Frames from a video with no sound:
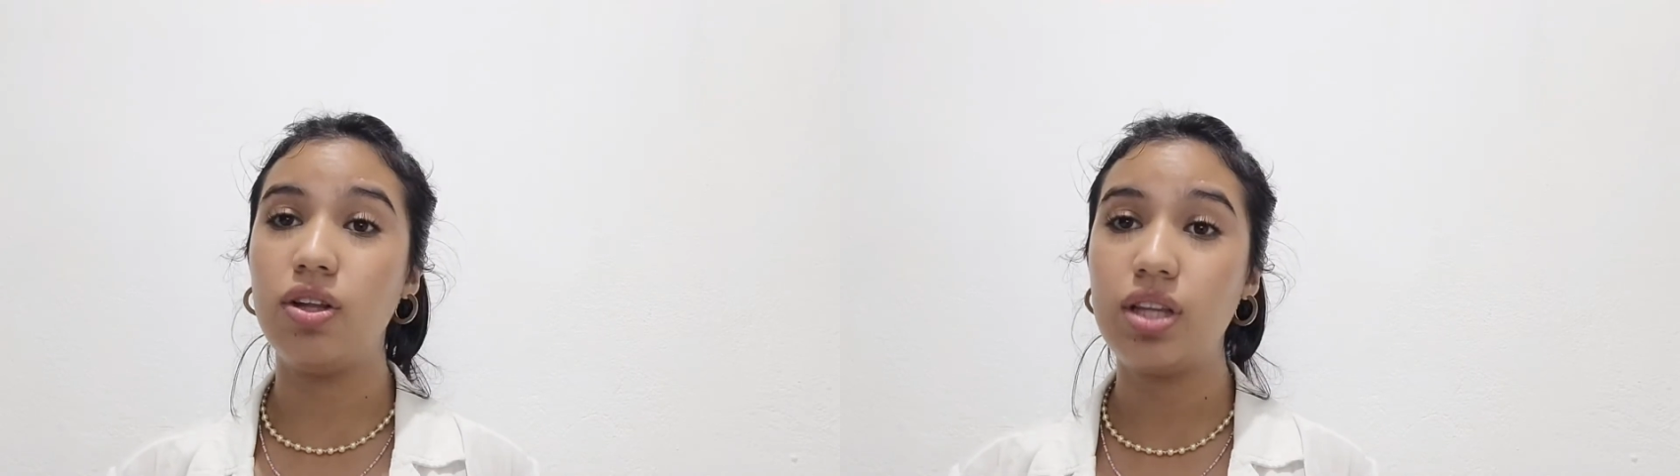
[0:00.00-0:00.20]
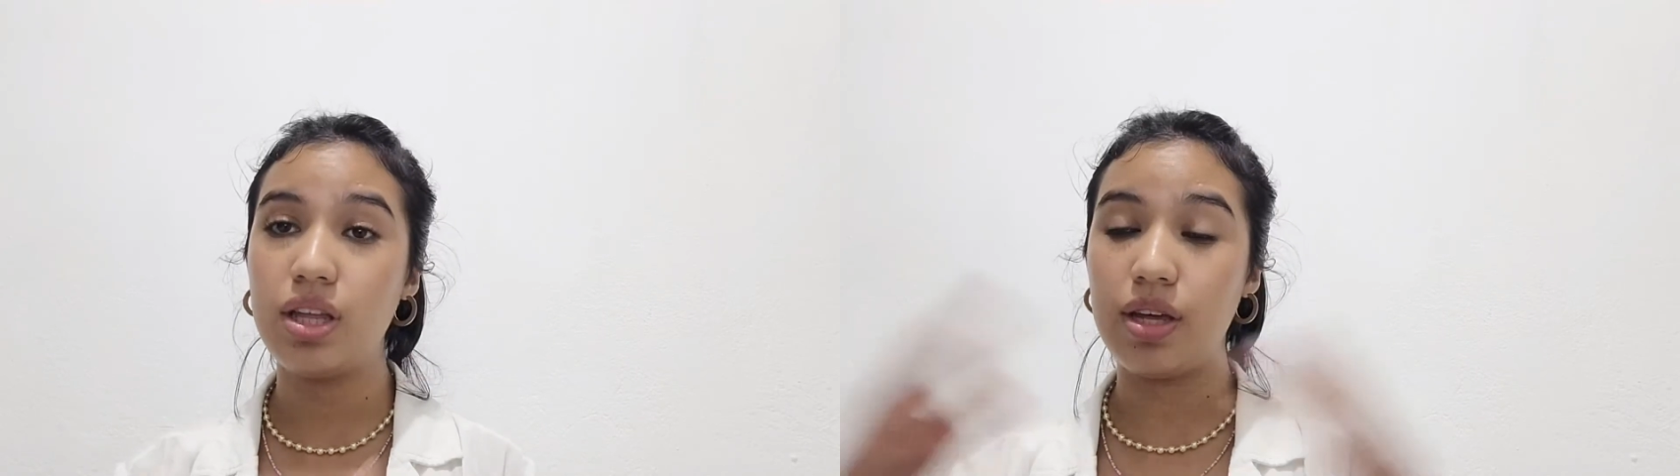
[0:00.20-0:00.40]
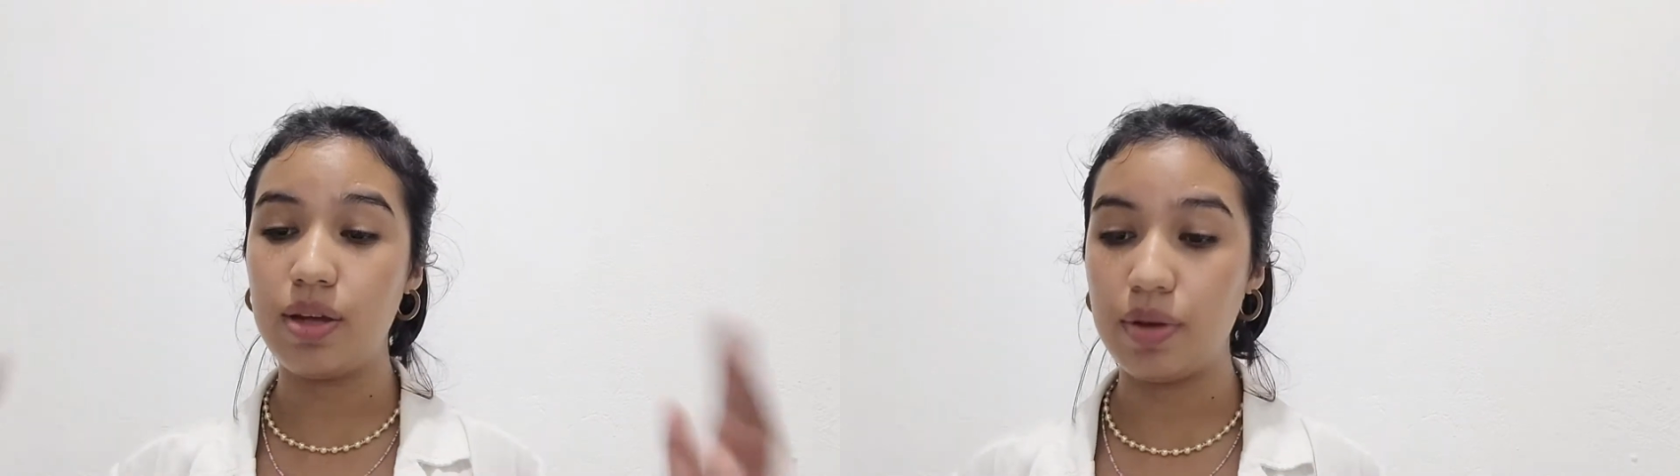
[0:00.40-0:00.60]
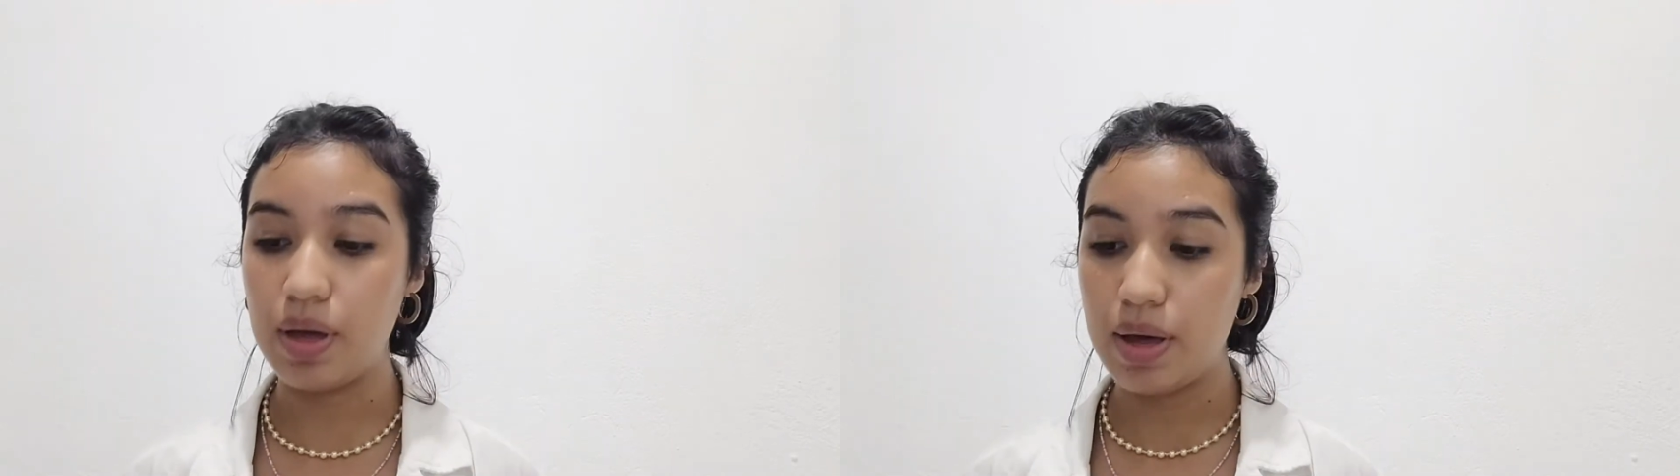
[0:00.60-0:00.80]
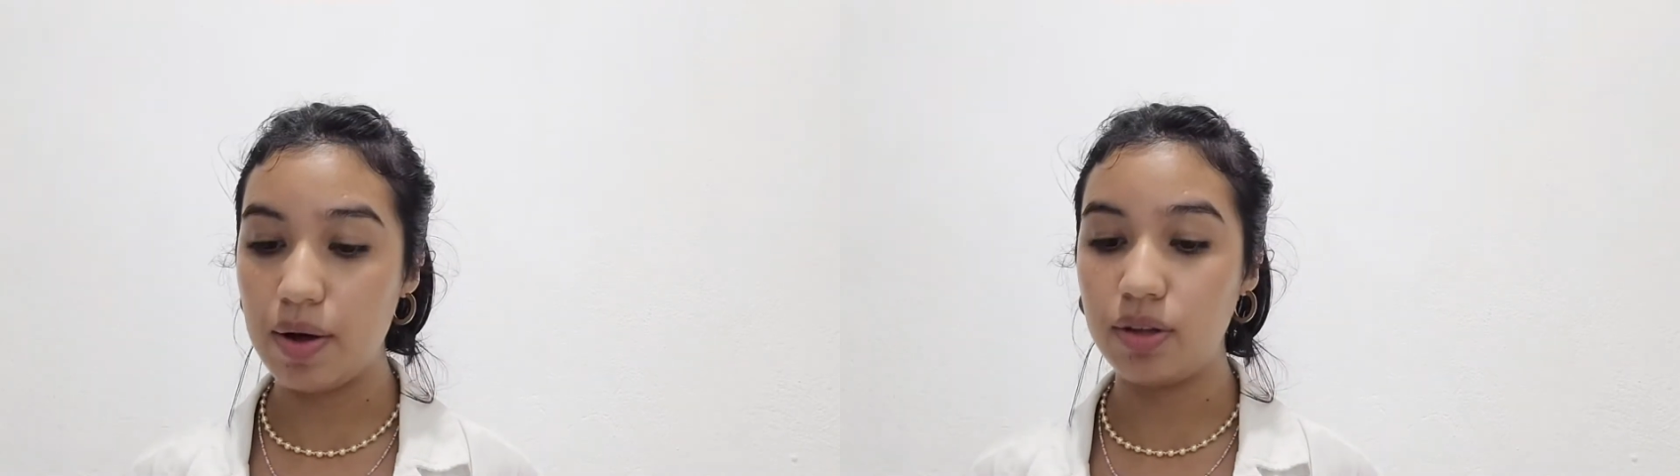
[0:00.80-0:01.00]

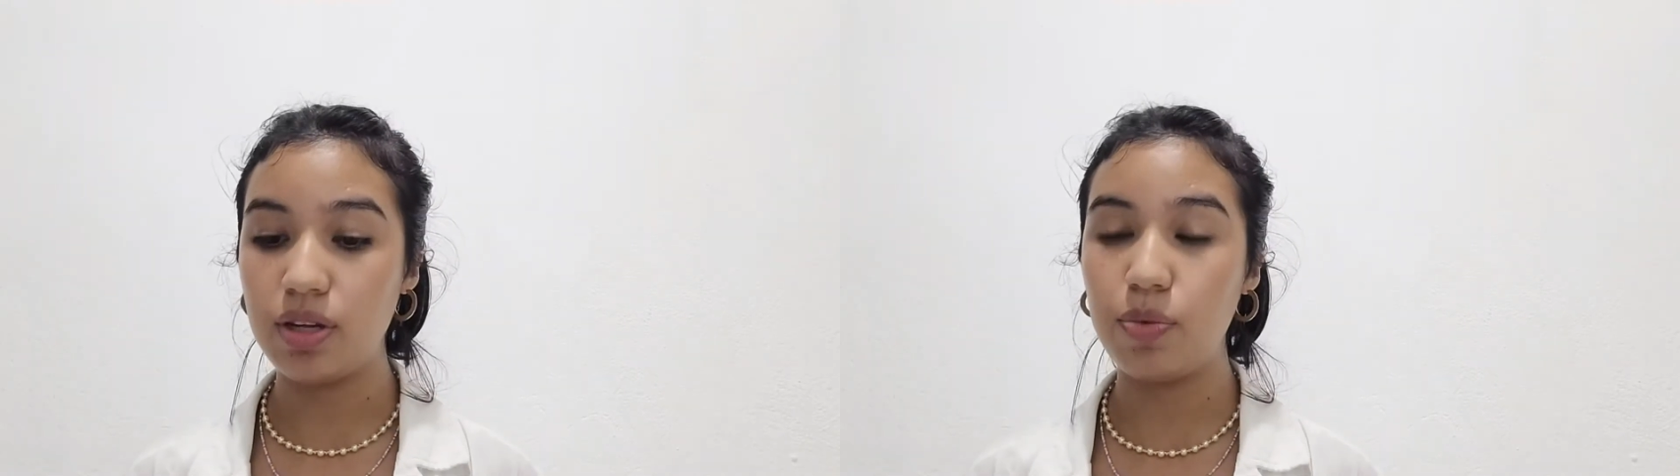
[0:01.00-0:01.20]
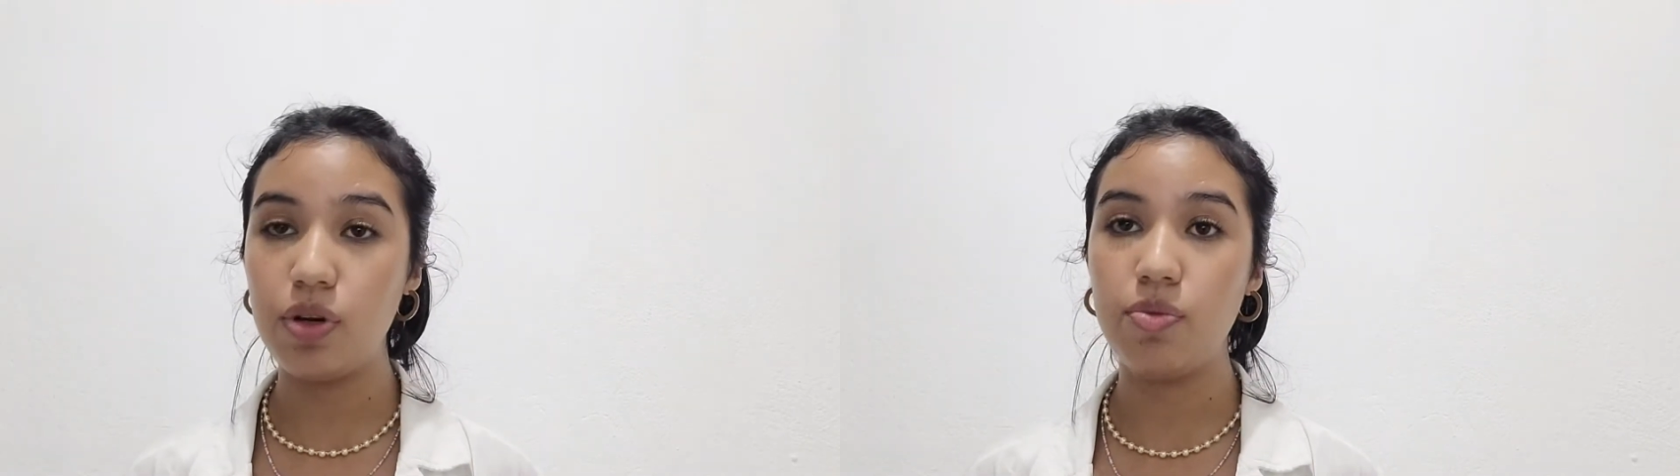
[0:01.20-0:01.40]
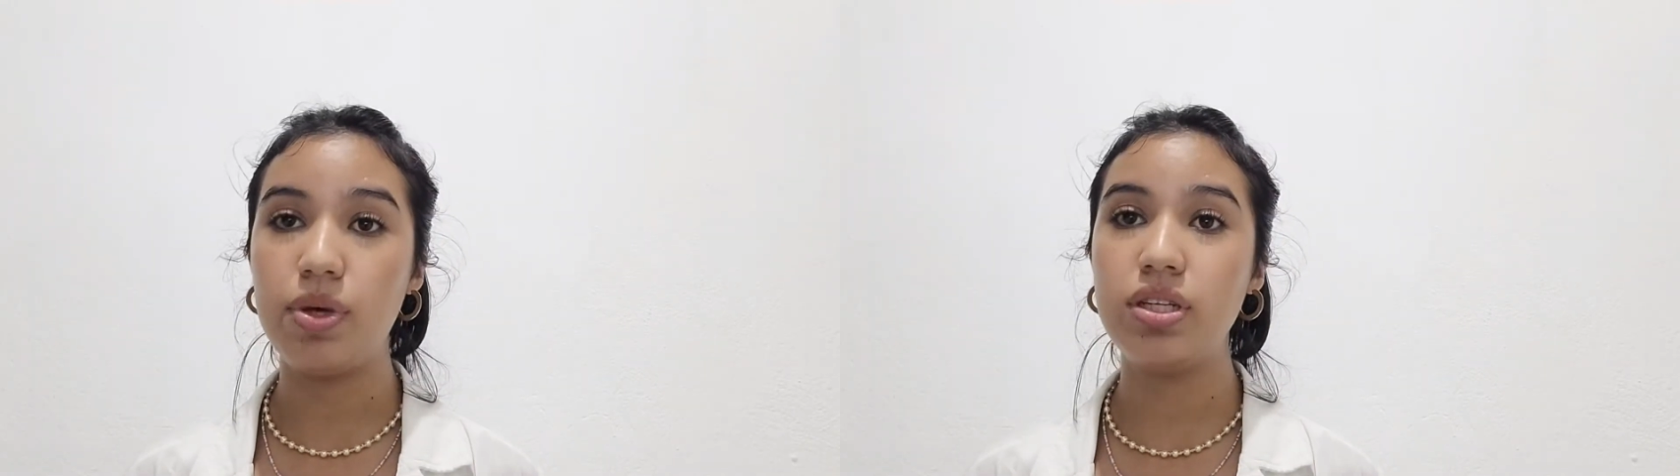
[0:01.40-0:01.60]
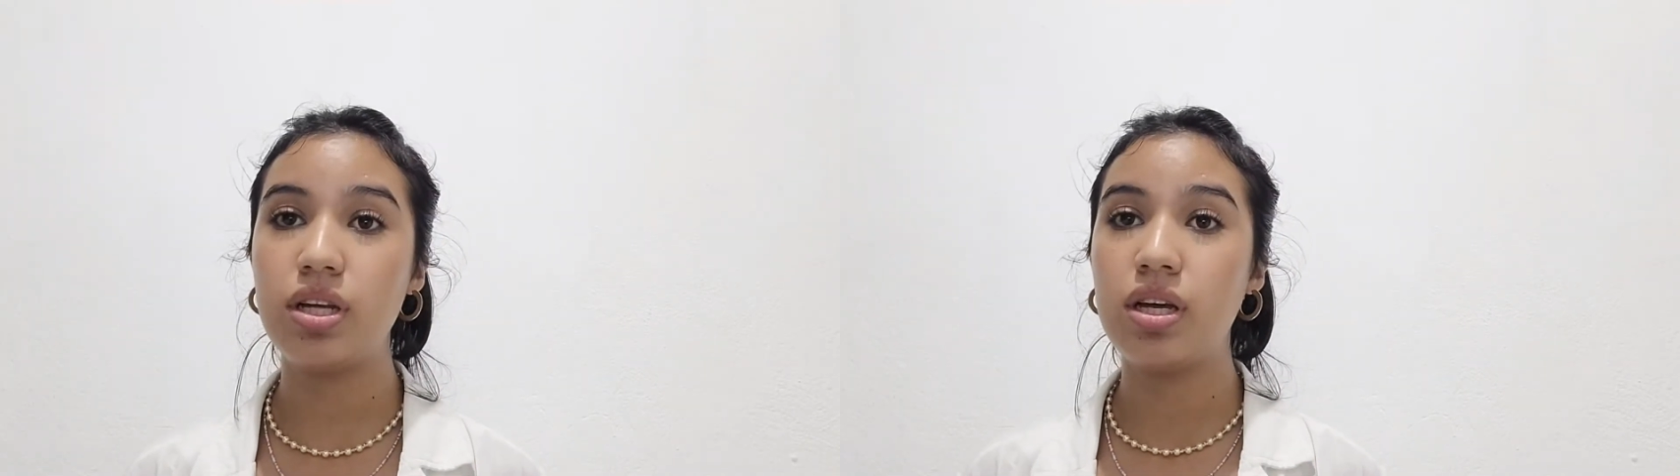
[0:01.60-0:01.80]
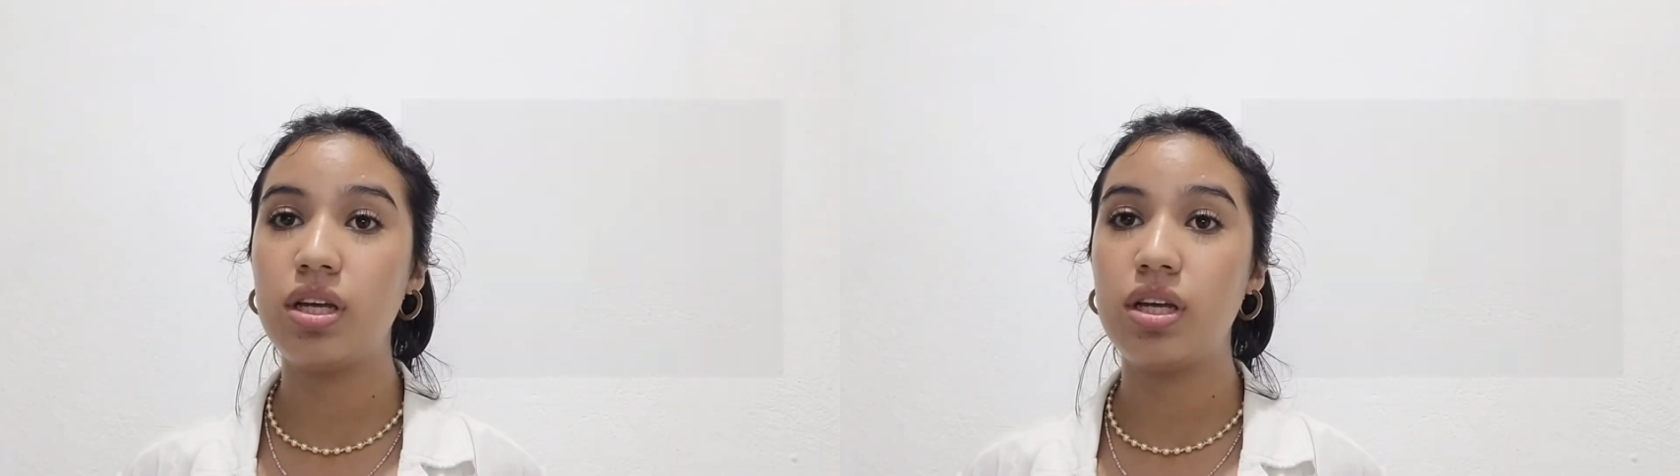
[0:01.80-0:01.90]
the monument